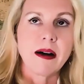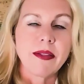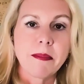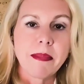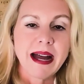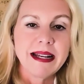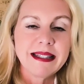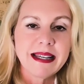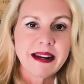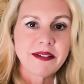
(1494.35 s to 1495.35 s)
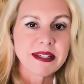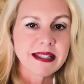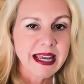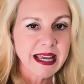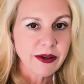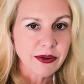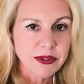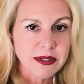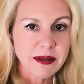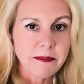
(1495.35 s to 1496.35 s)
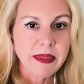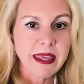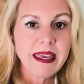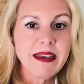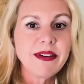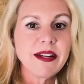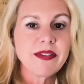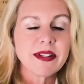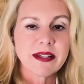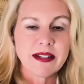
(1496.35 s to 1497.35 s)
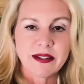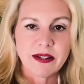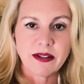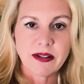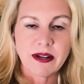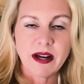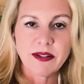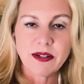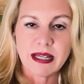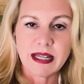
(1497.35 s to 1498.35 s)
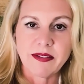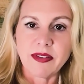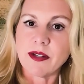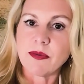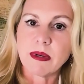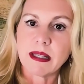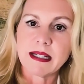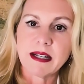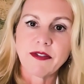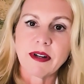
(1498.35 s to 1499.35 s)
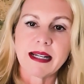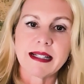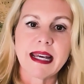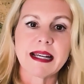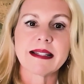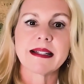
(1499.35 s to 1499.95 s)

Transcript: The mindset of sales even if it's consultative, is really different. It takes